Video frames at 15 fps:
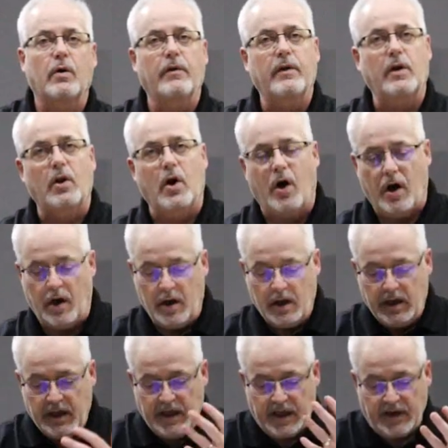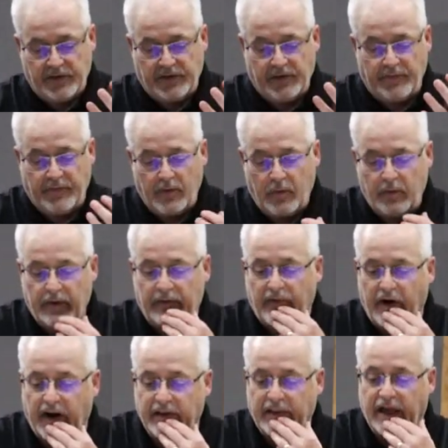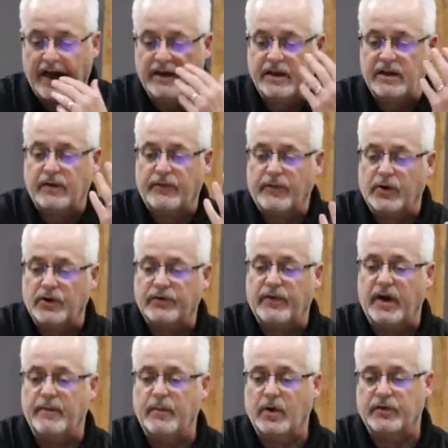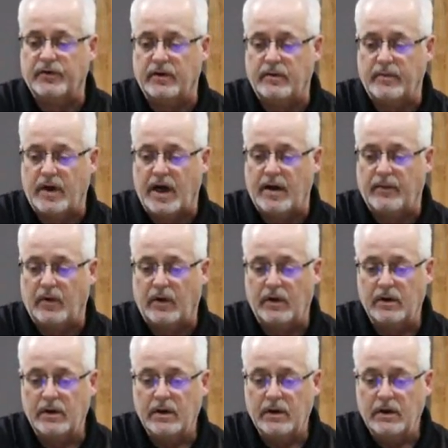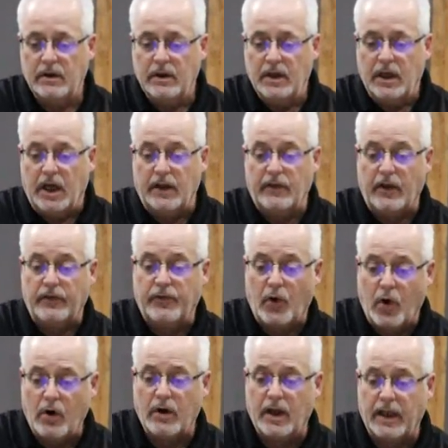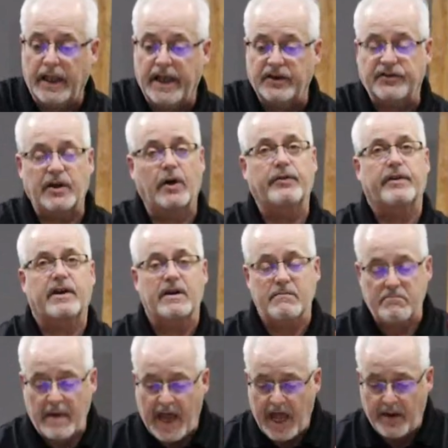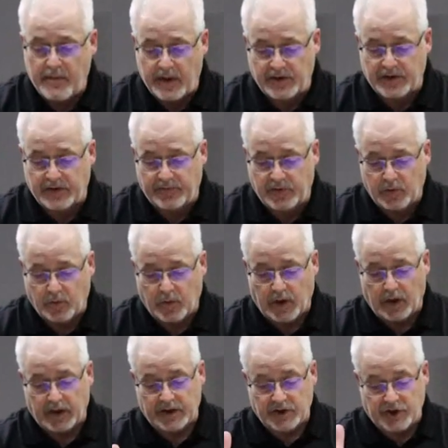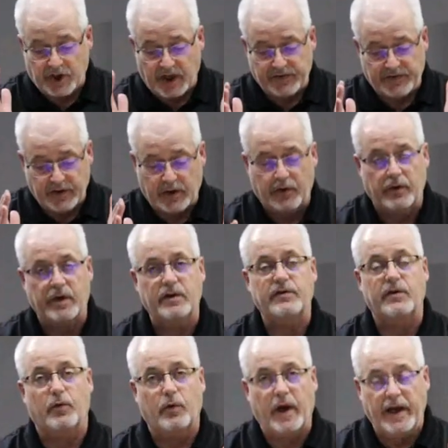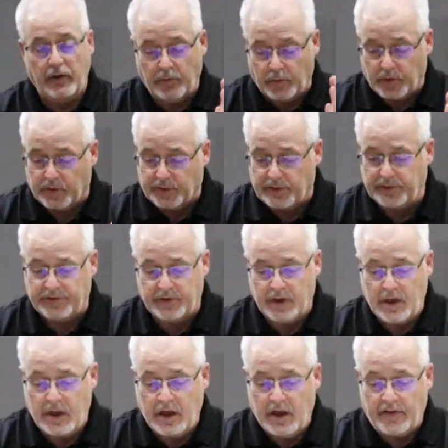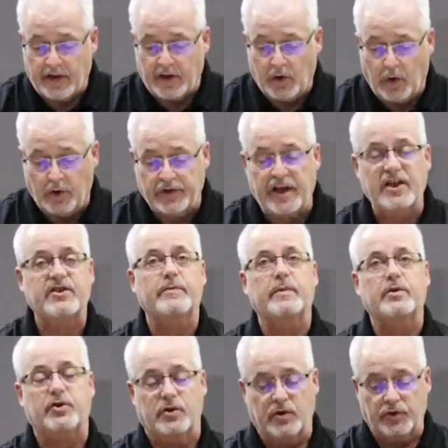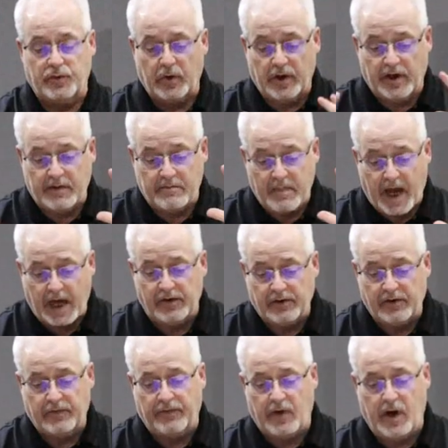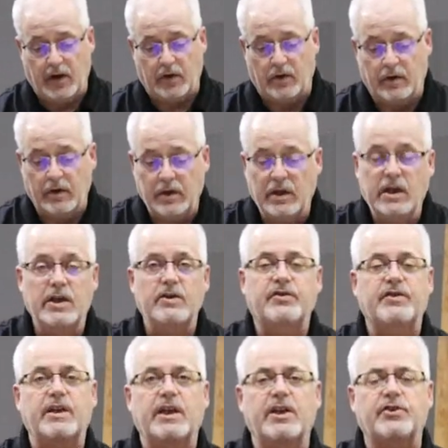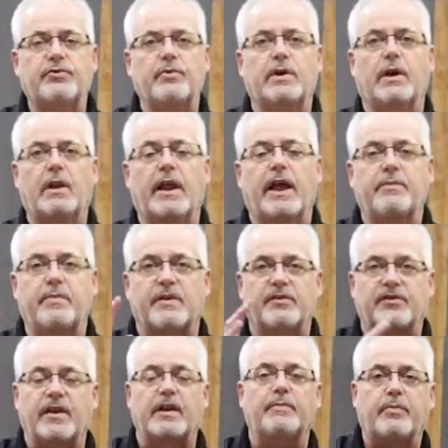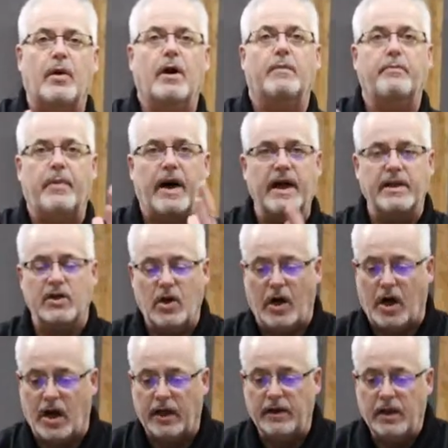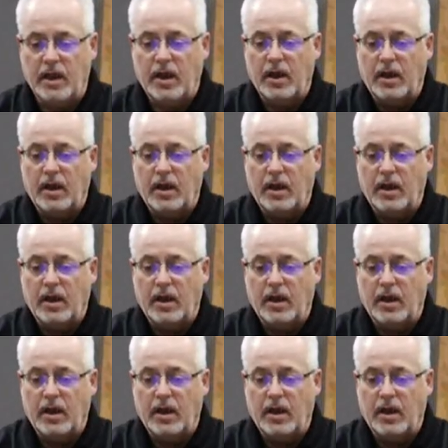or the law, we find that in the first five books of the Bible. And the Torah lays out the commandments, if you will, and just decrees, the right rules, that Old Testament Jews were commanded to follow. You see, Israel had been set apart by God,